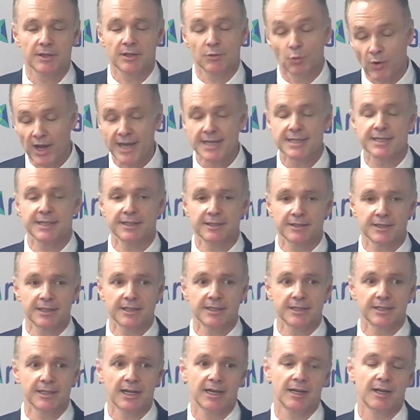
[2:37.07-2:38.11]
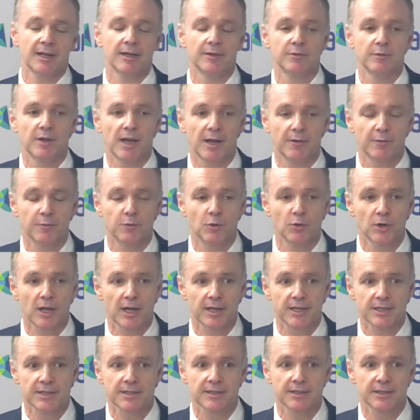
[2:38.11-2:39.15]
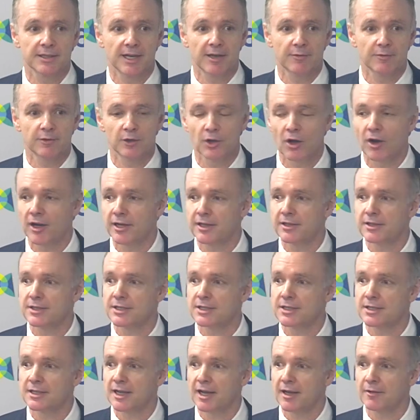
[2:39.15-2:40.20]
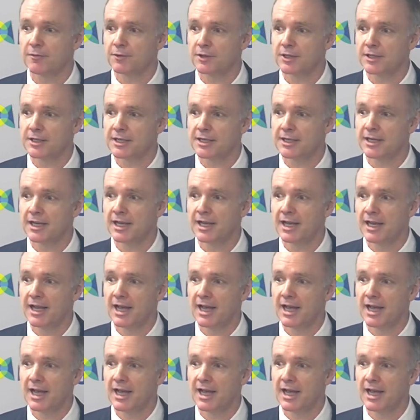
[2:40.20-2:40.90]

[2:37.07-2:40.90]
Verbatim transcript: raising the uh, uh, forecast uh, for guidance for the year